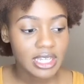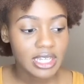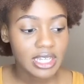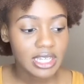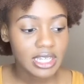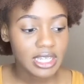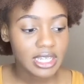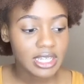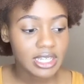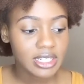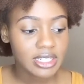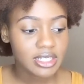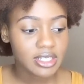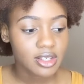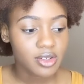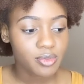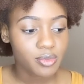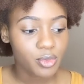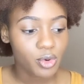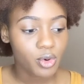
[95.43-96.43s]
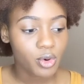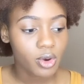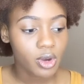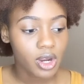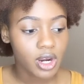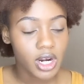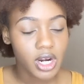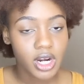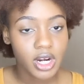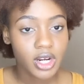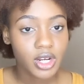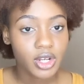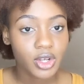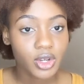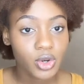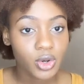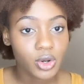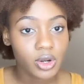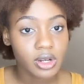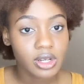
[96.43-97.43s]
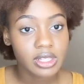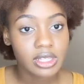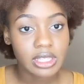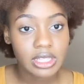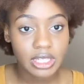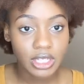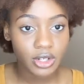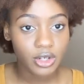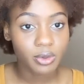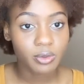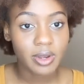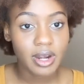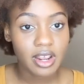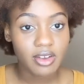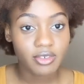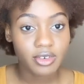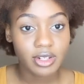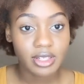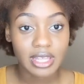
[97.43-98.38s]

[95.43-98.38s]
is more coily or whatever,